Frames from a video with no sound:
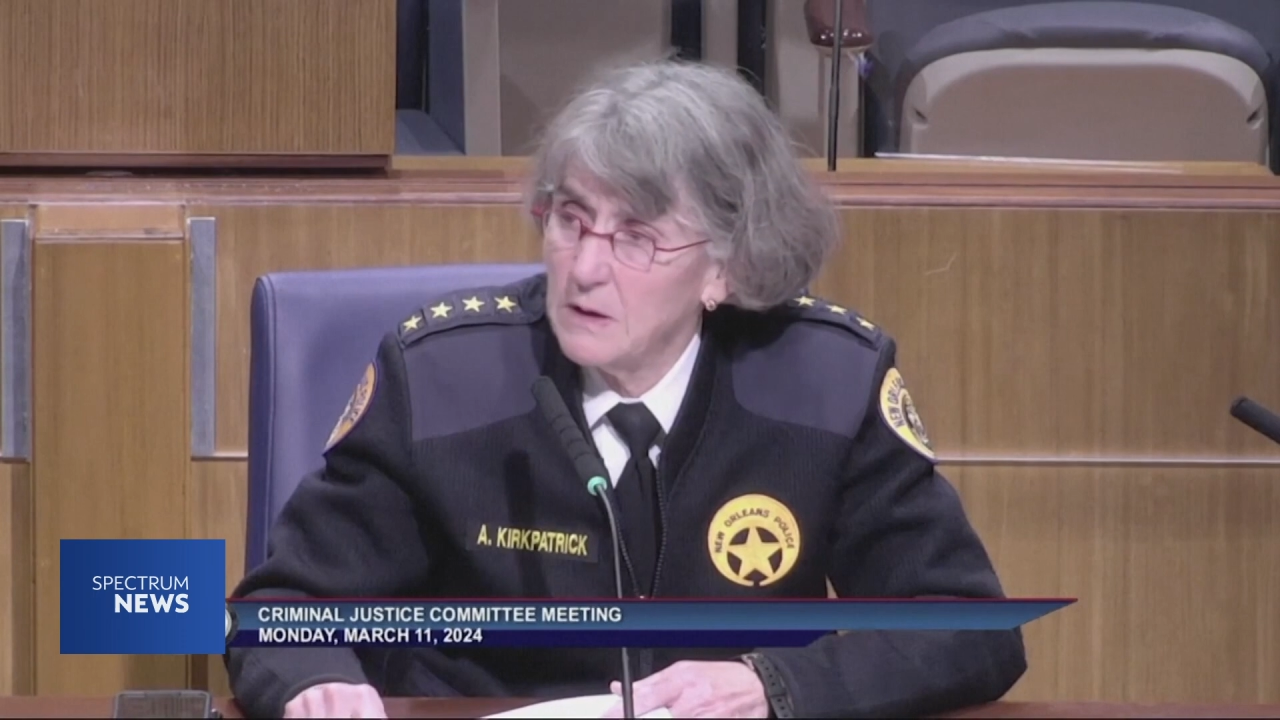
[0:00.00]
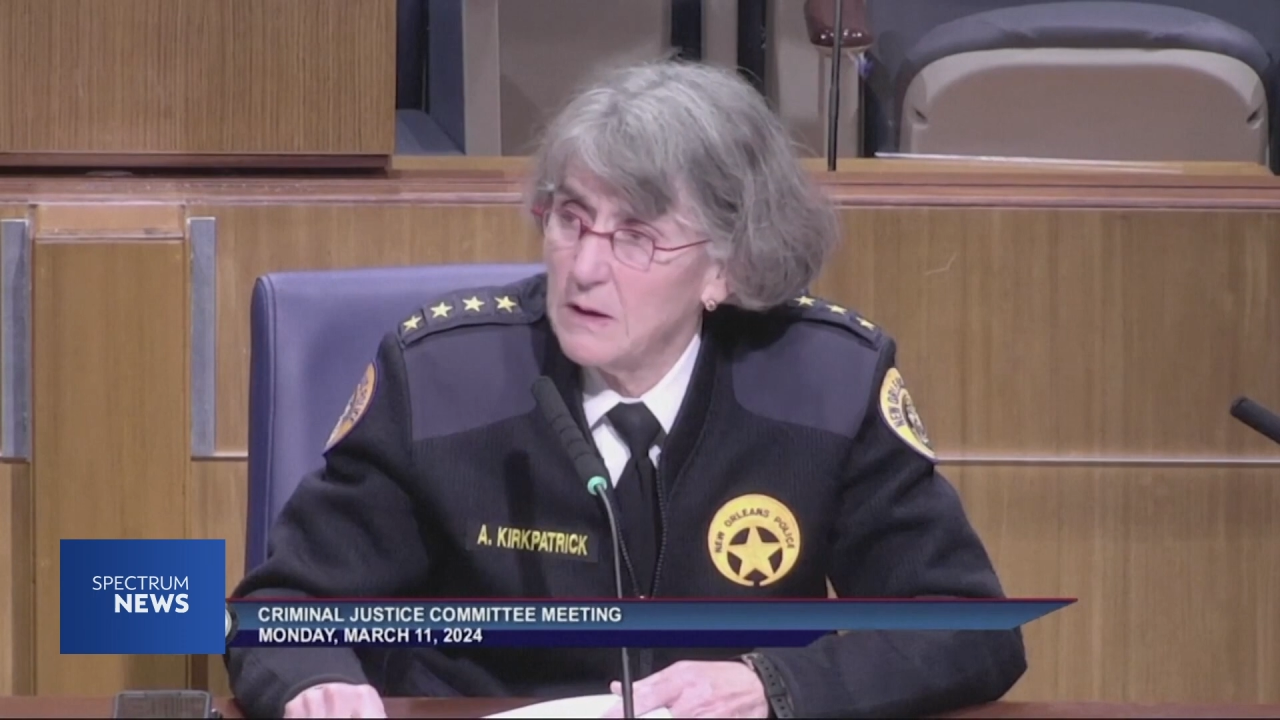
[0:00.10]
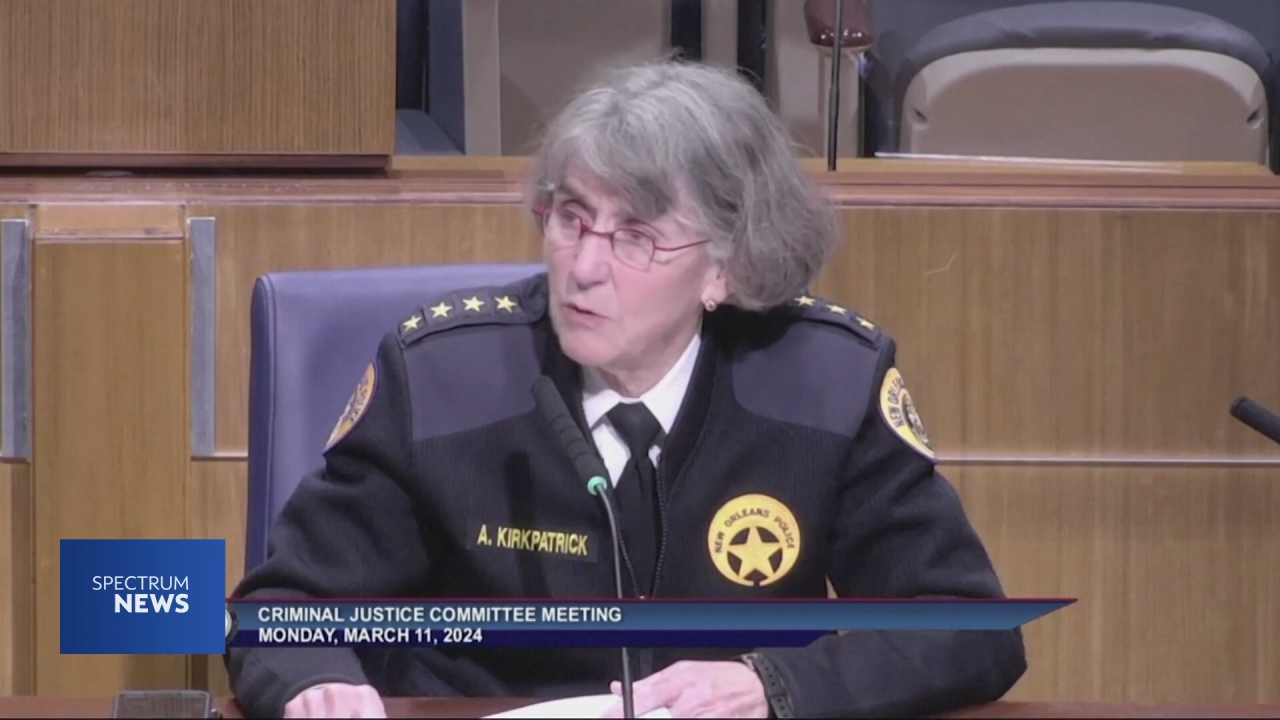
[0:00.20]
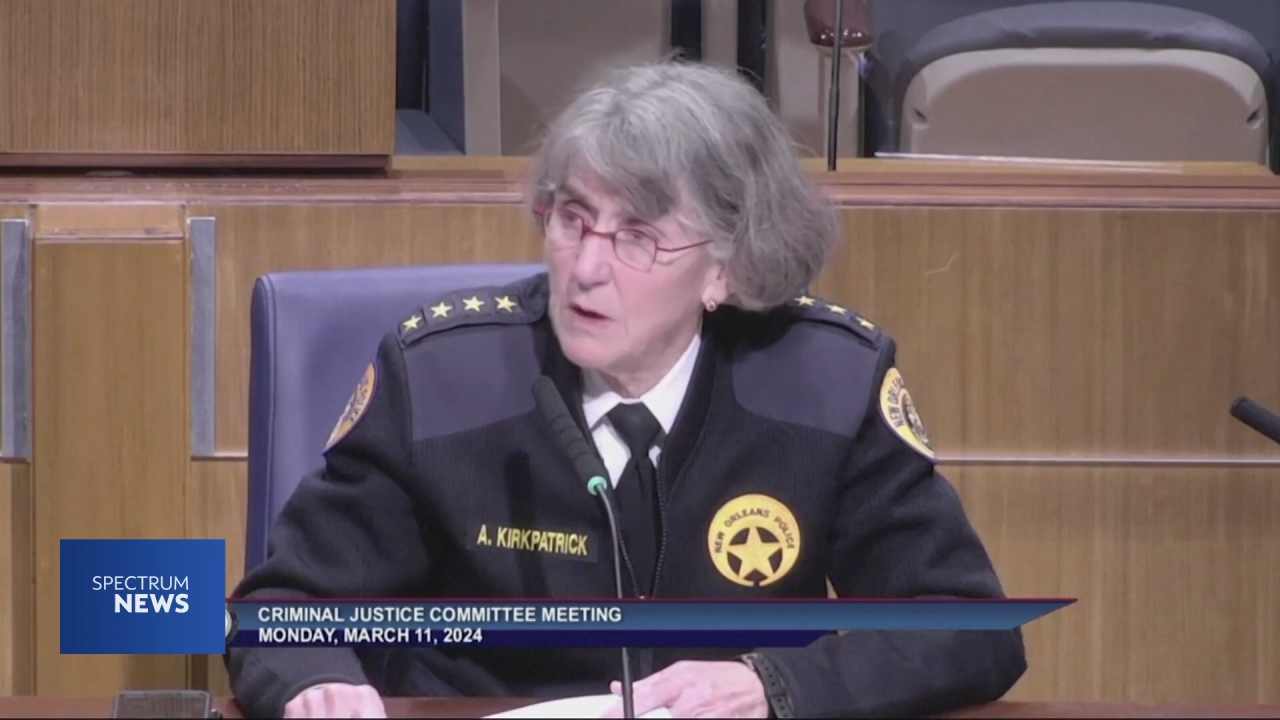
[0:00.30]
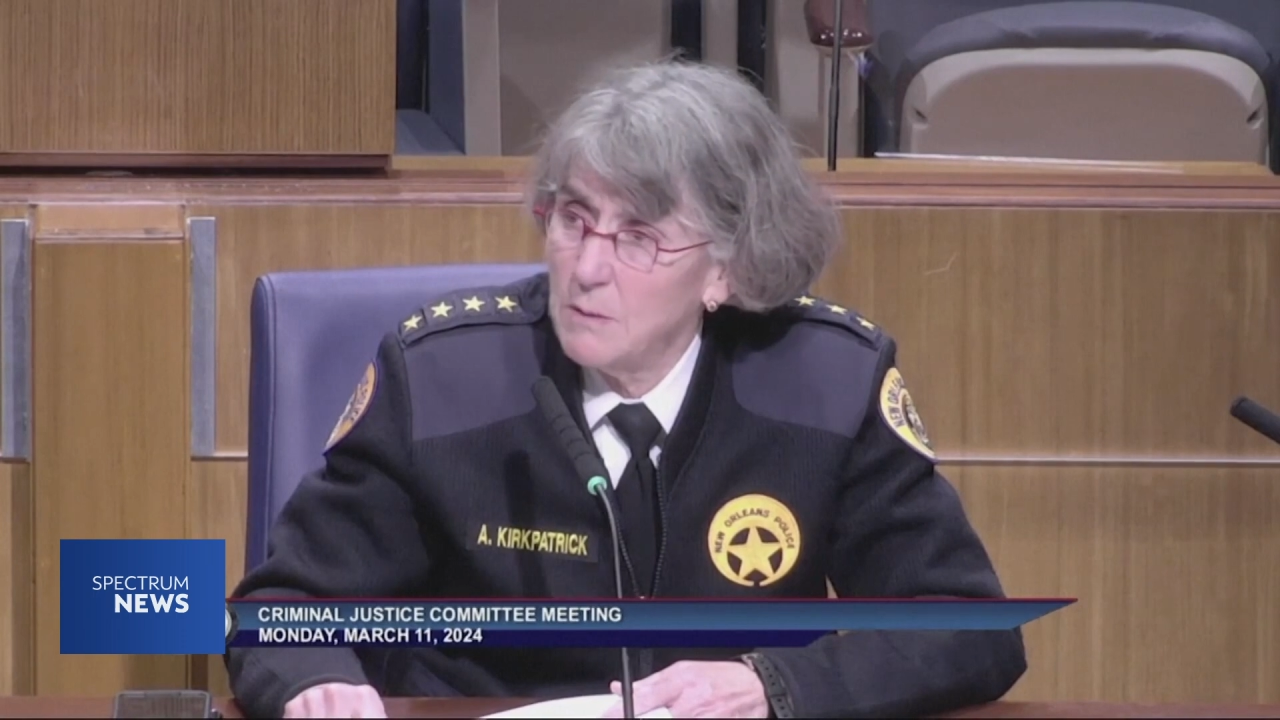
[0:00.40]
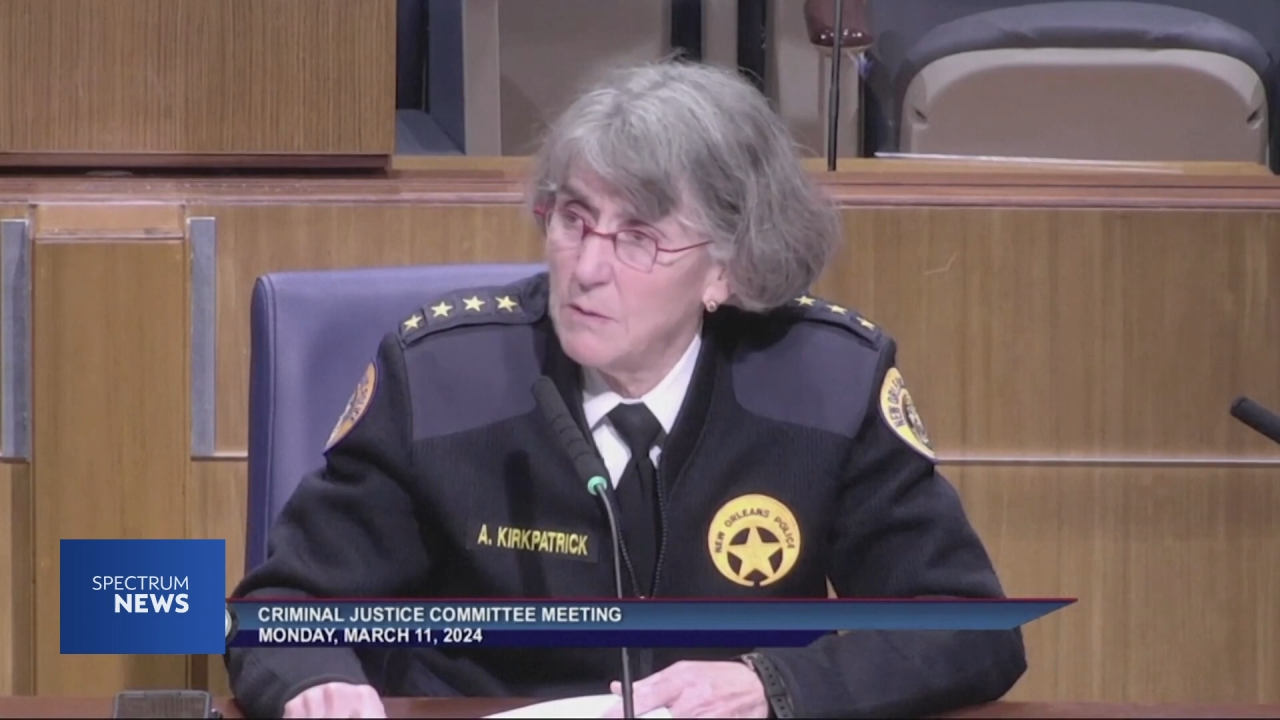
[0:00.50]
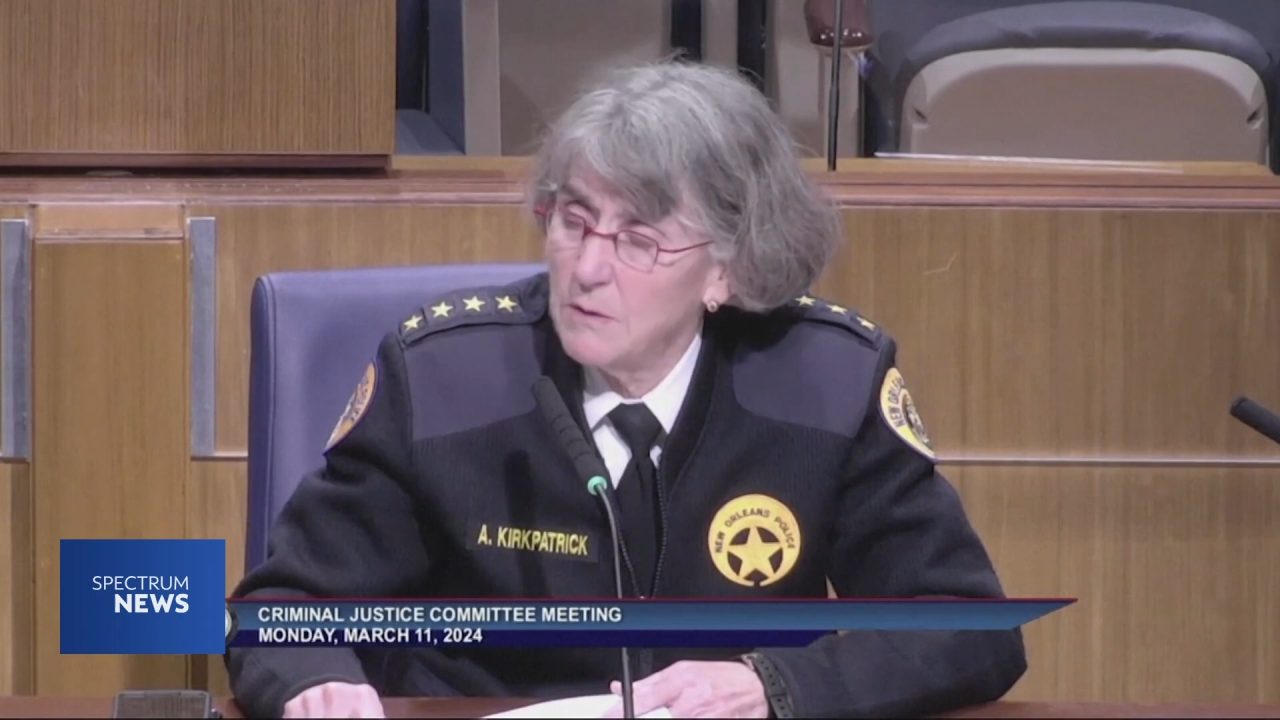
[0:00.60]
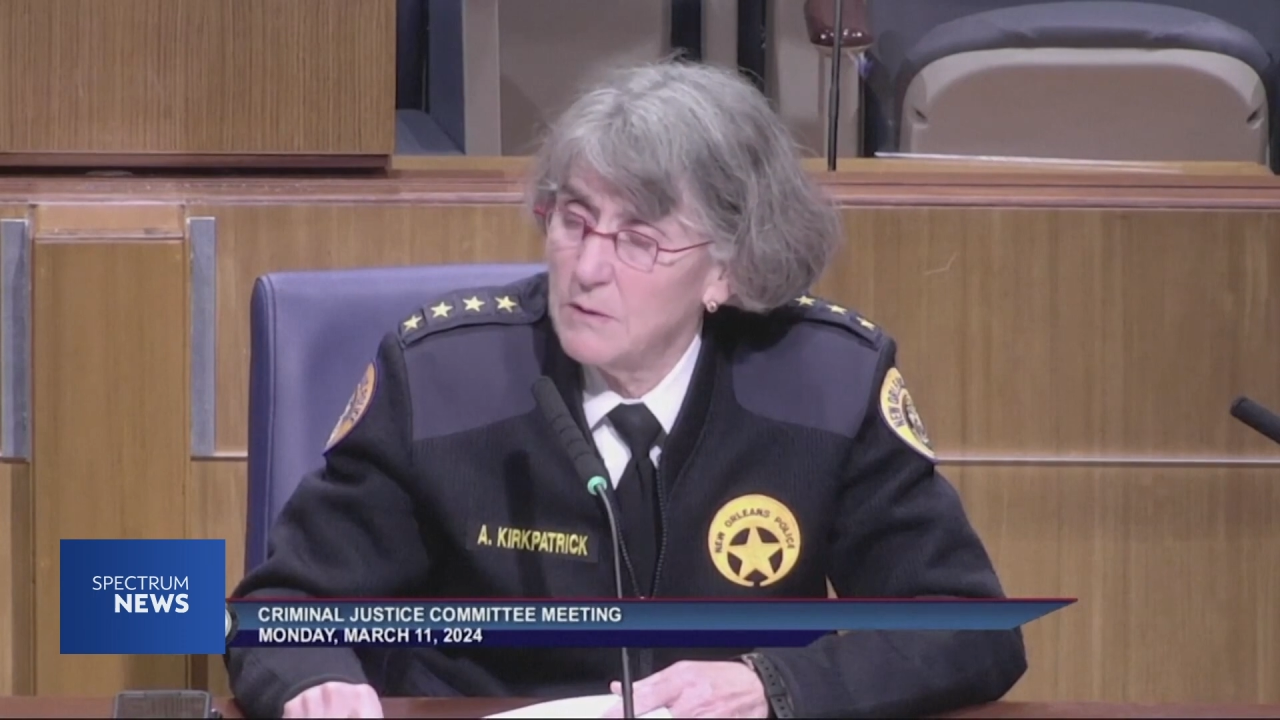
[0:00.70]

incredible